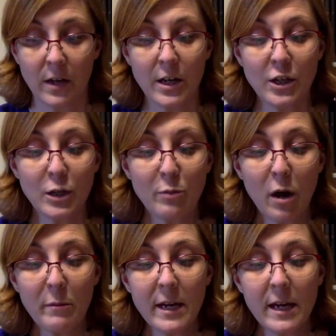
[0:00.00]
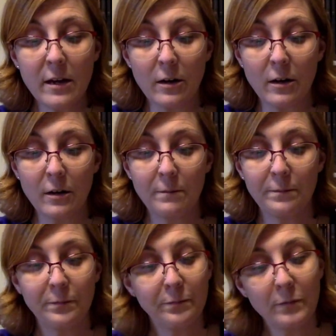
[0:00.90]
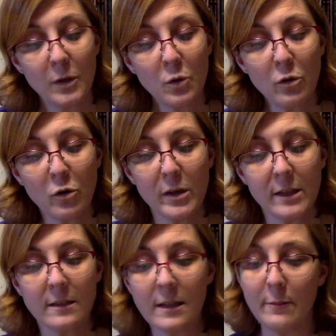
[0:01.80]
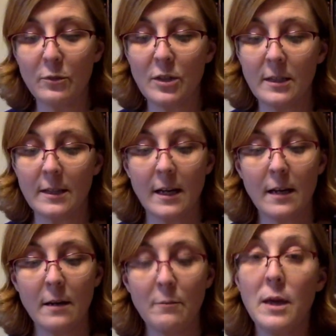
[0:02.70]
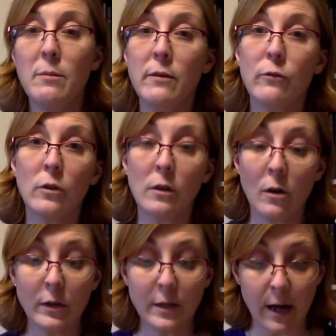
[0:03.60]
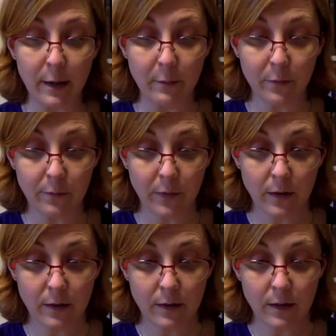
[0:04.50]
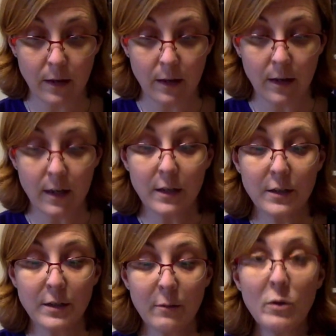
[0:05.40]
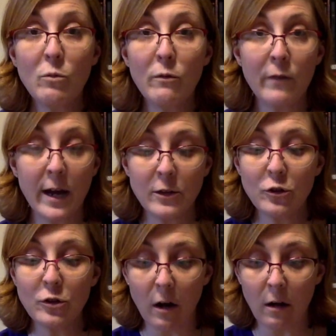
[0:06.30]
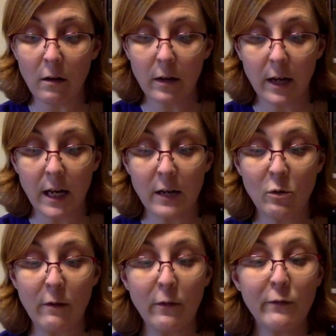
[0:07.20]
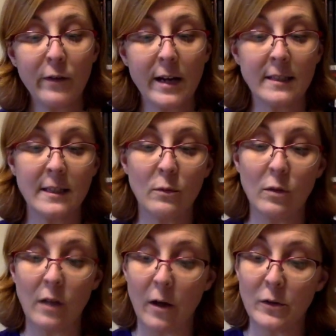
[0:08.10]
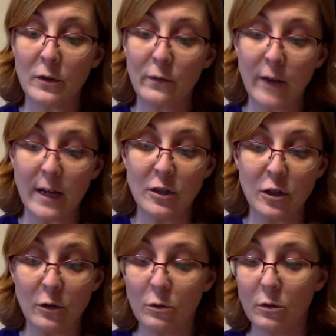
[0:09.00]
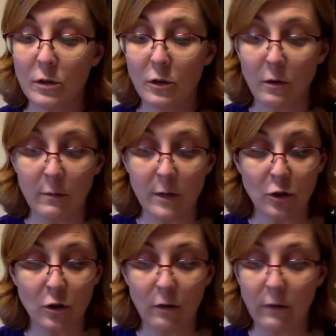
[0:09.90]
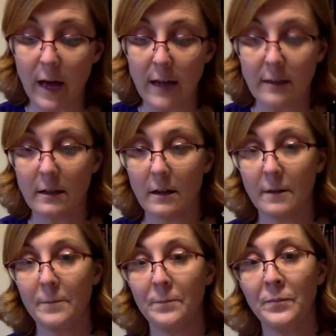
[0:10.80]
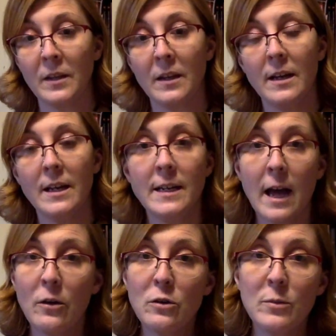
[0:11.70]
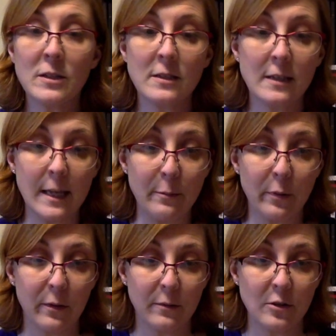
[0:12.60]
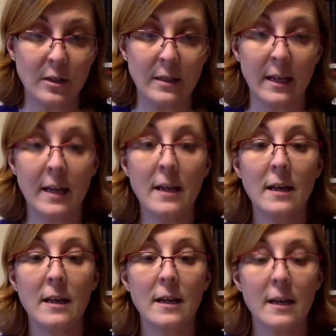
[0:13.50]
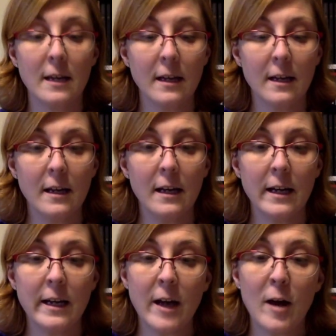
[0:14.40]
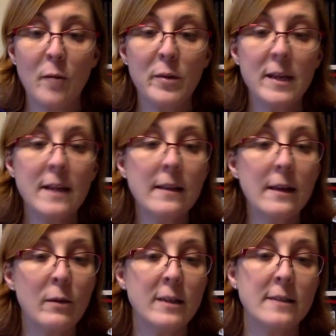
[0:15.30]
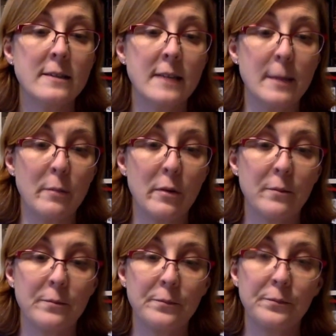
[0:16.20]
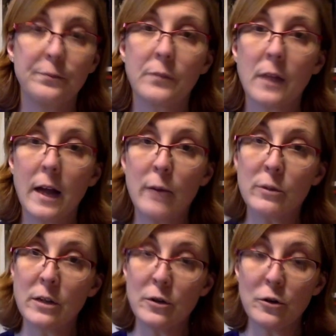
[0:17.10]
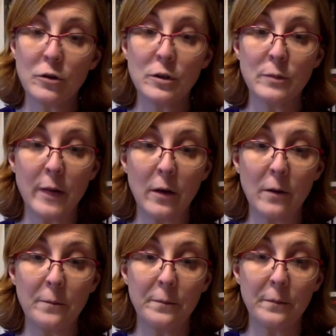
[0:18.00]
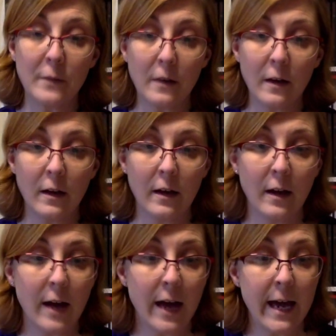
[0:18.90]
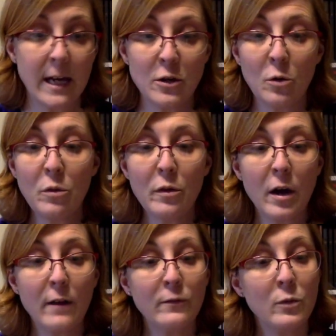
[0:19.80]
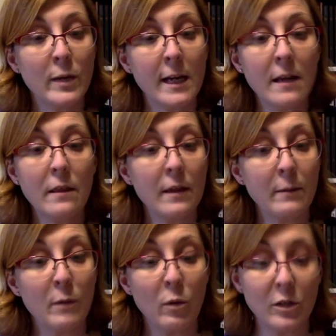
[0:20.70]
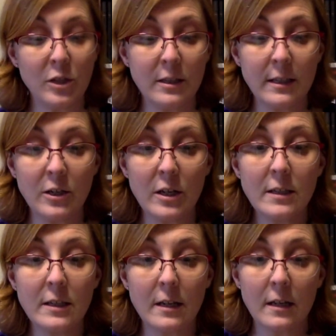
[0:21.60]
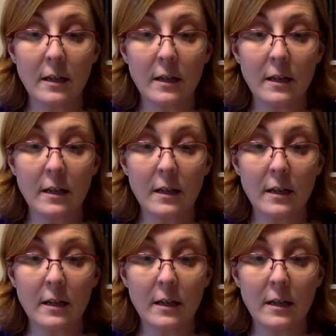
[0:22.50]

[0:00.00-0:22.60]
She brought me here. "You are going to sleep," she said, "maybe for a long time. Someone will find your doll, and whoever finds it will also find you. You can be sure of that. Now you sleep," she said, and I obediently went to sleep. I was under her spell. I had no thought of doing anything but what she suggested.